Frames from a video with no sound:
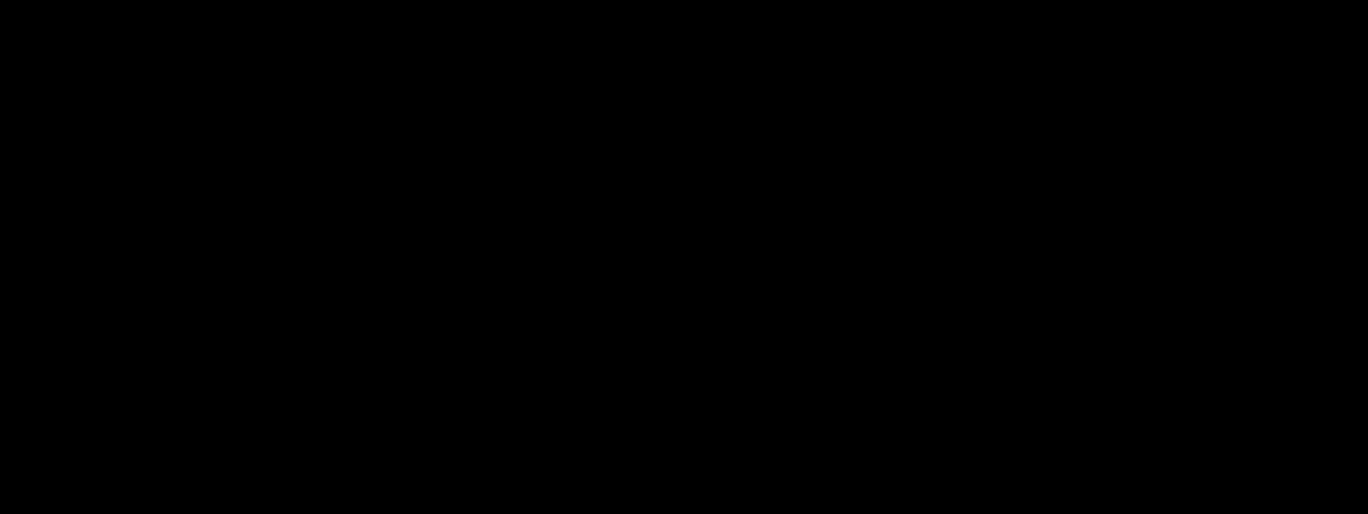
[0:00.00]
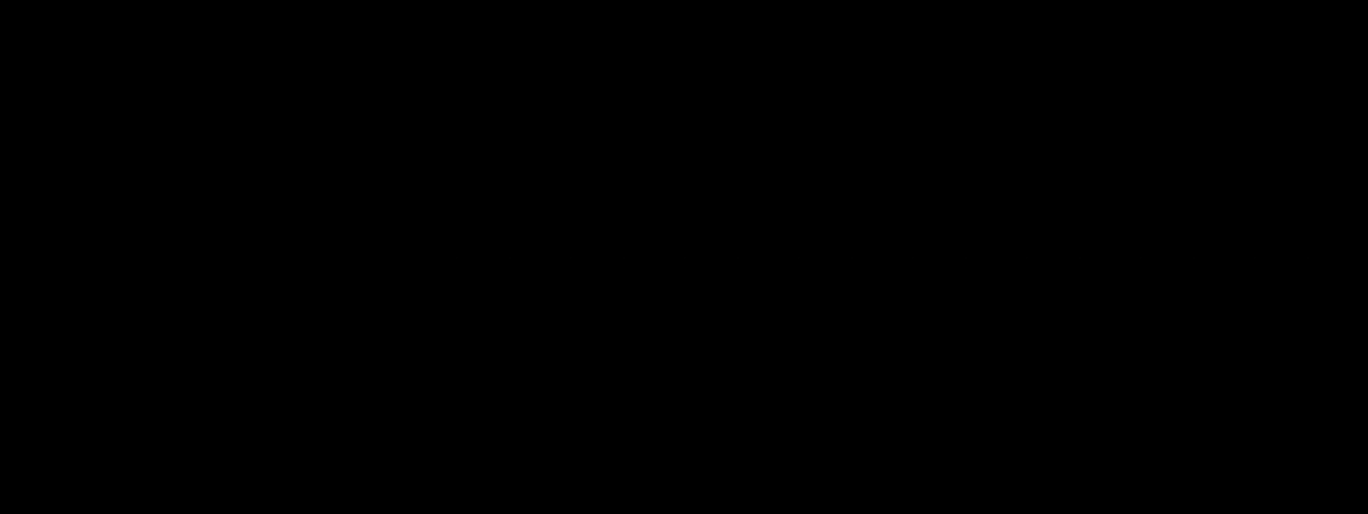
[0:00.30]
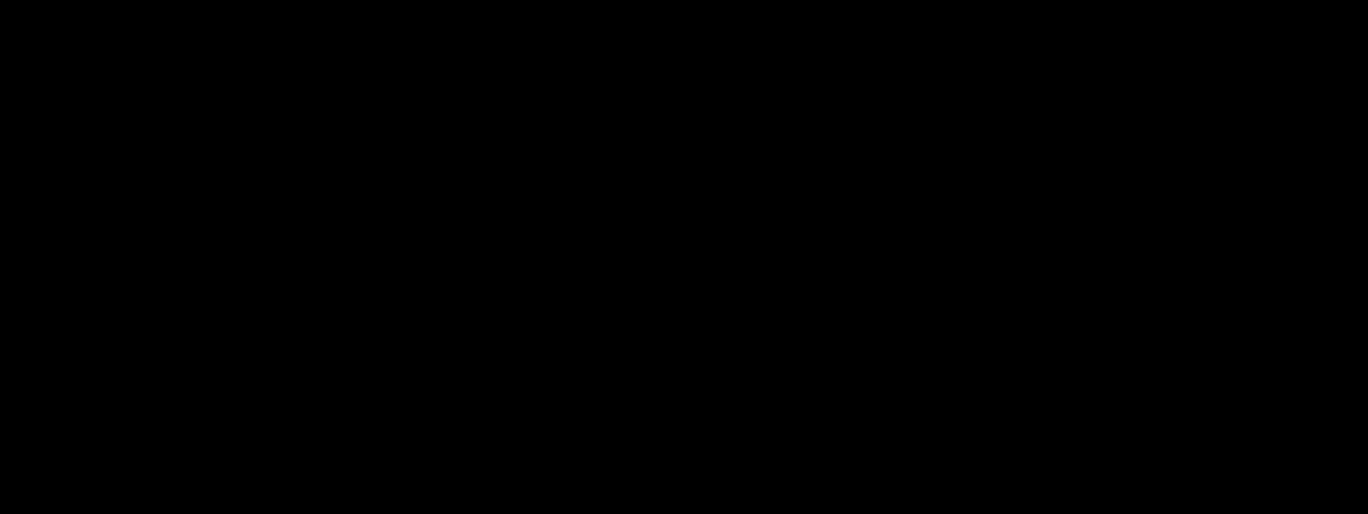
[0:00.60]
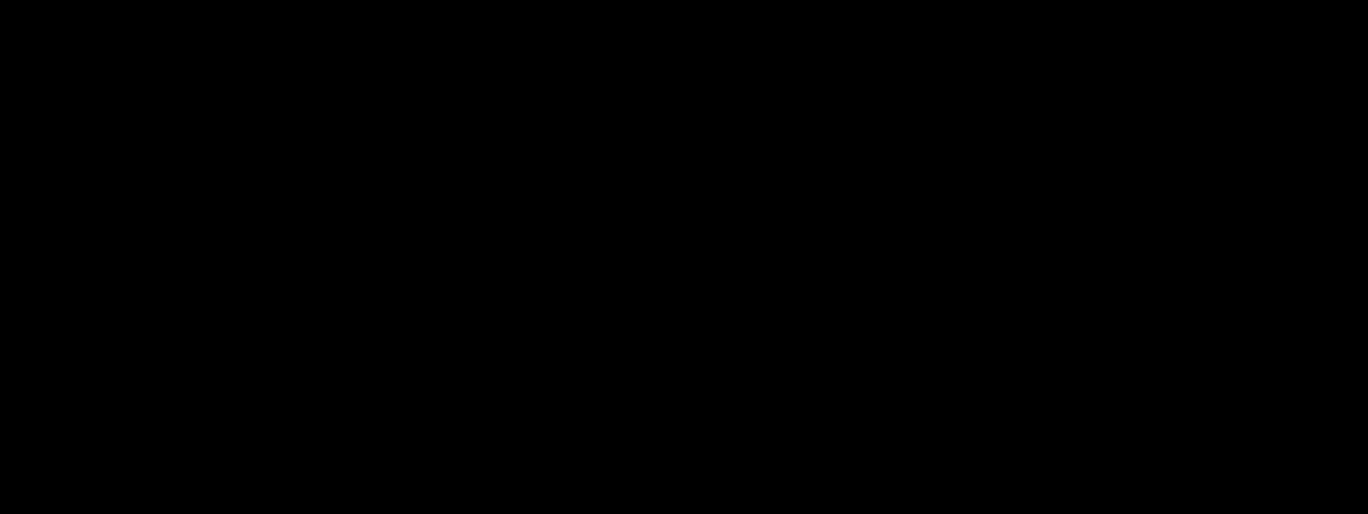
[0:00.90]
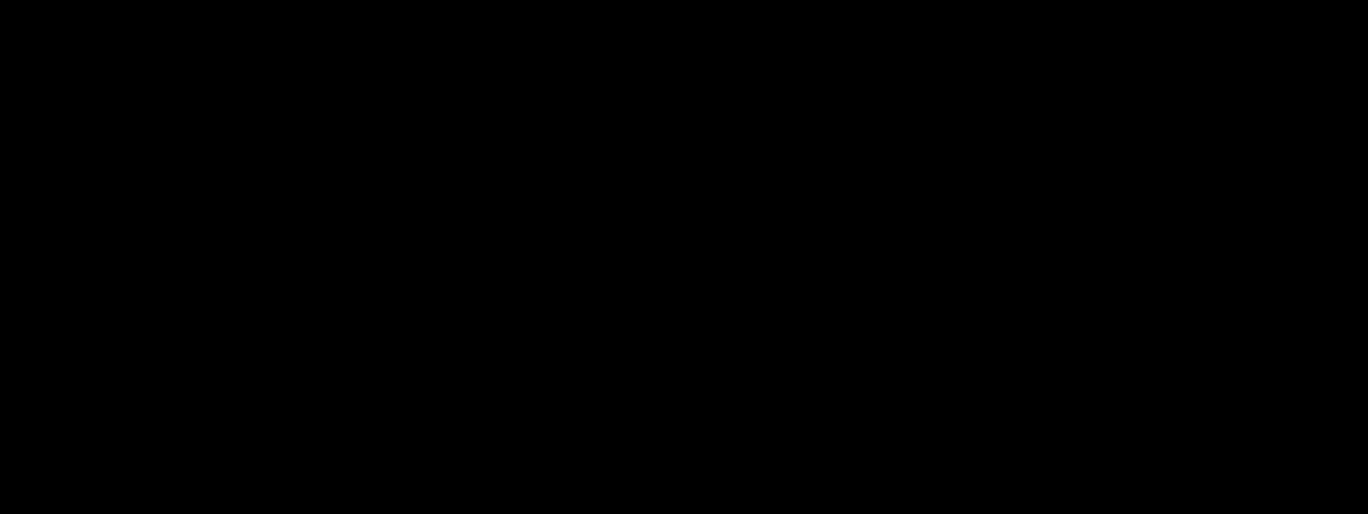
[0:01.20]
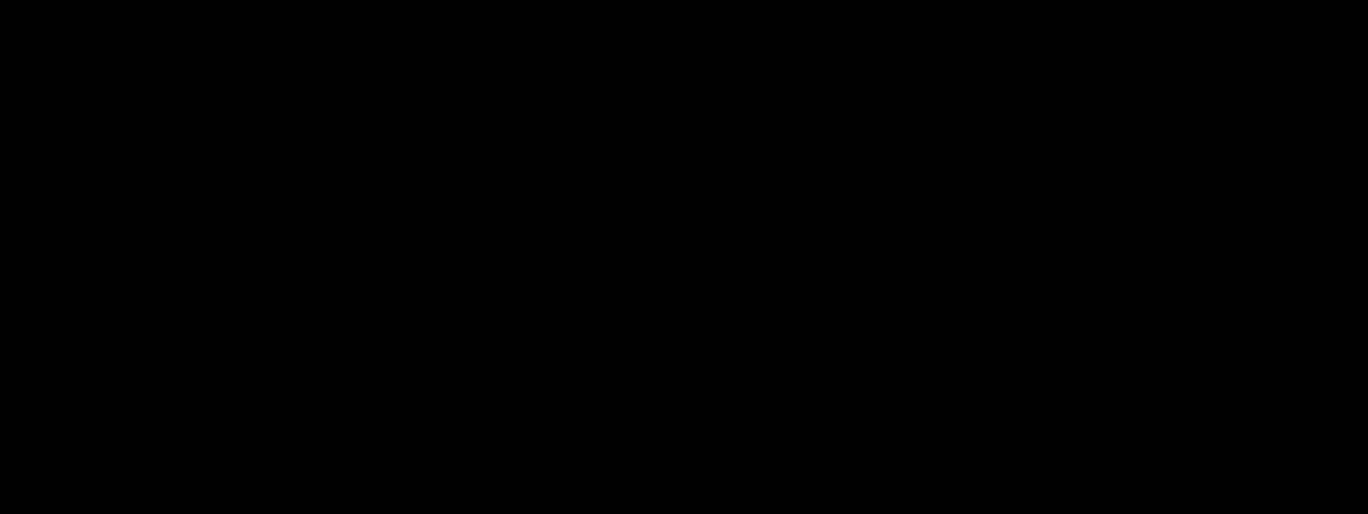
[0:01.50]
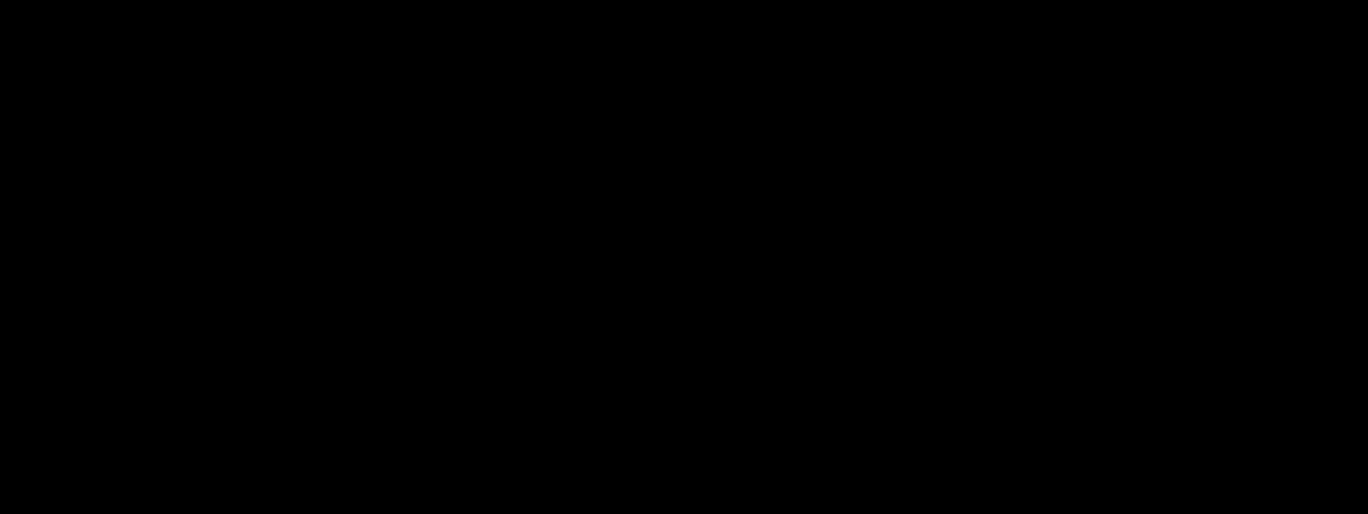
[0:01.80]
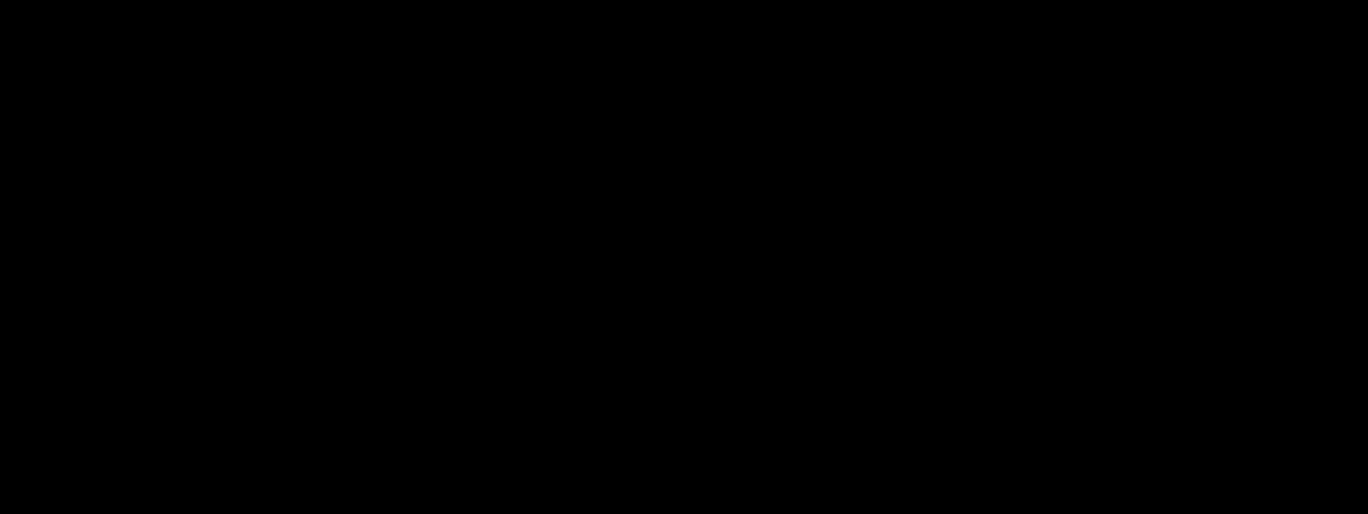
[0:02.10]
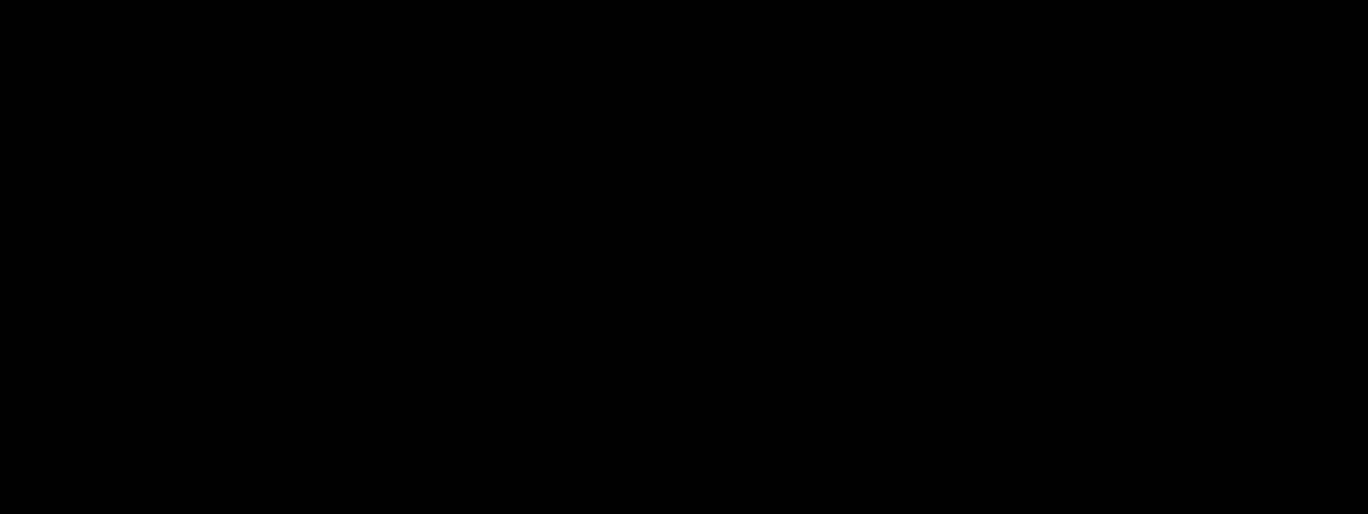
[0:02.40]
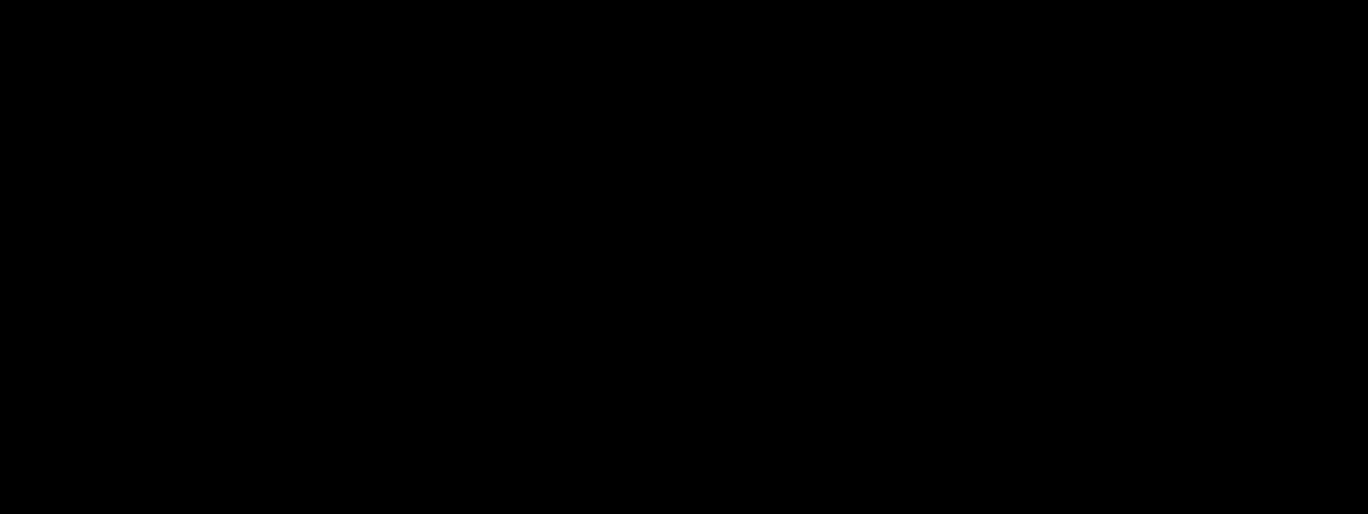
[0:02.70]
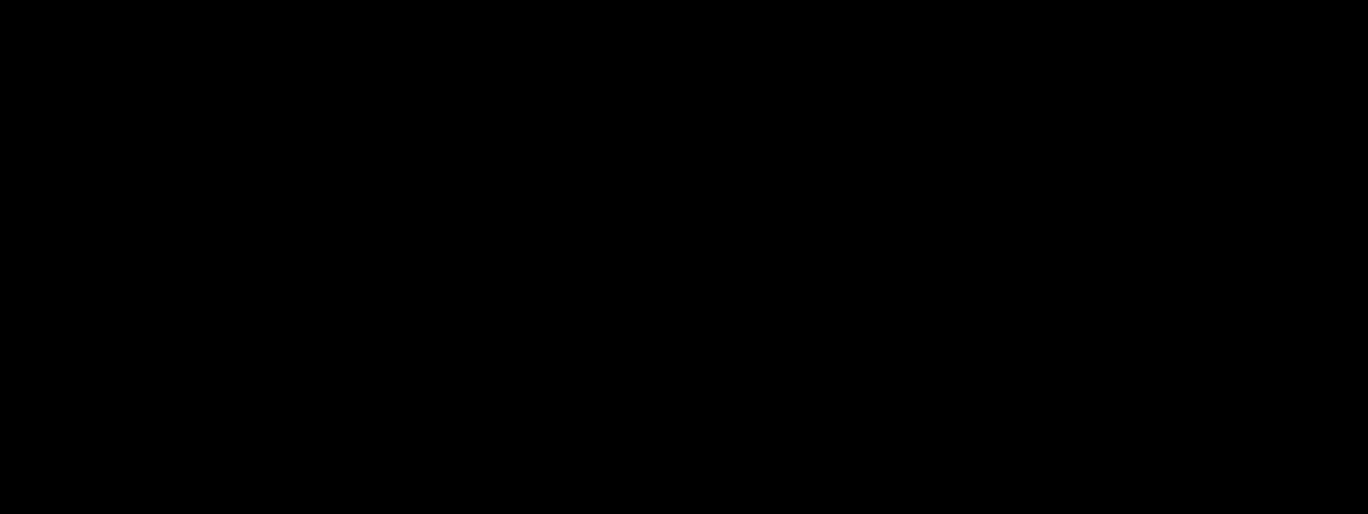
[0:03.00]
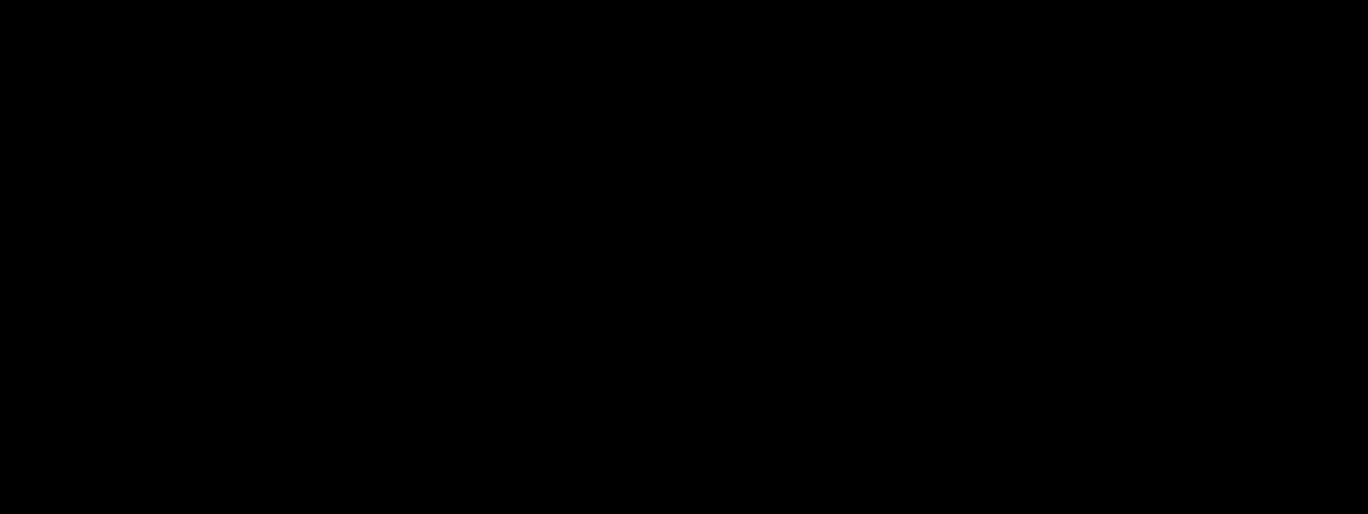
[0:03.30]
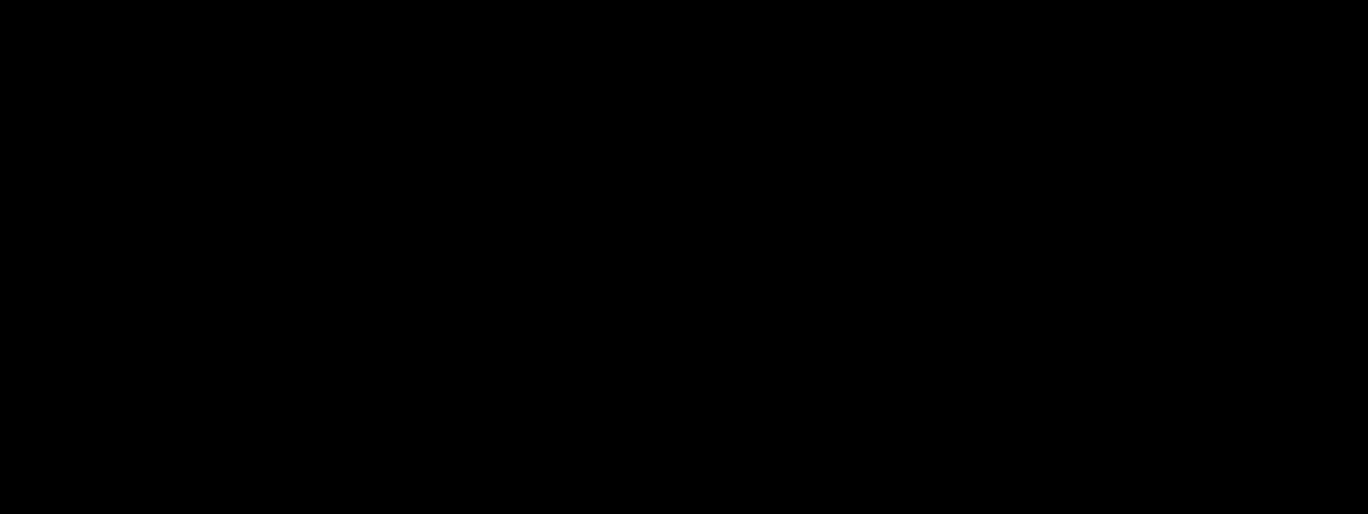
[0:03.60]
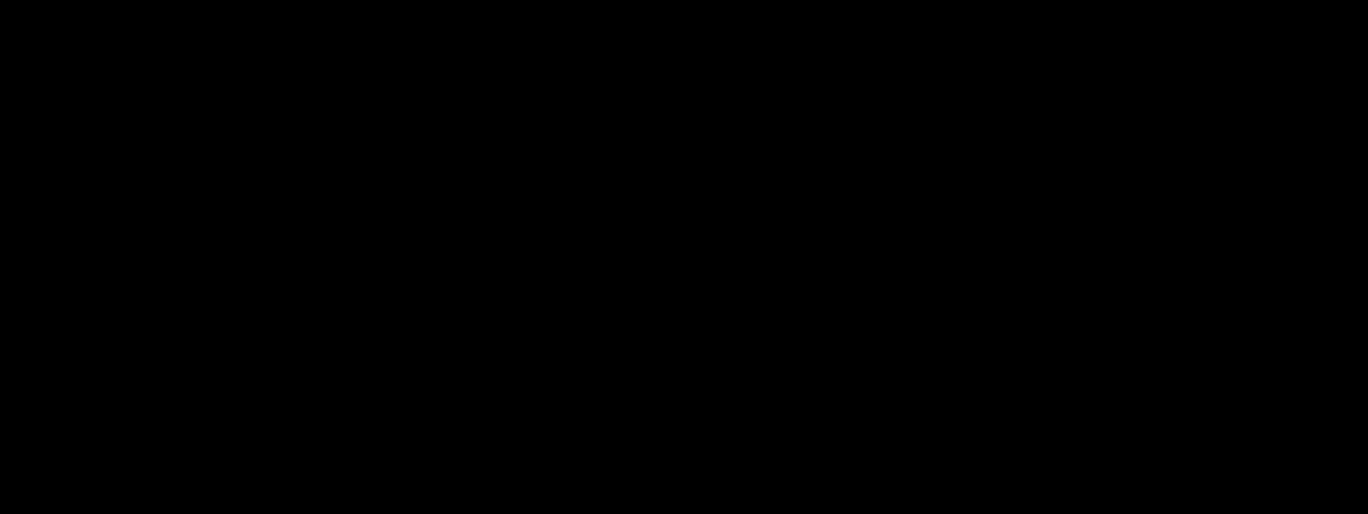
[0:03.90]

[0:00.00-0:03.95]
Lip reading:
No face is visible, so there are no lips to read.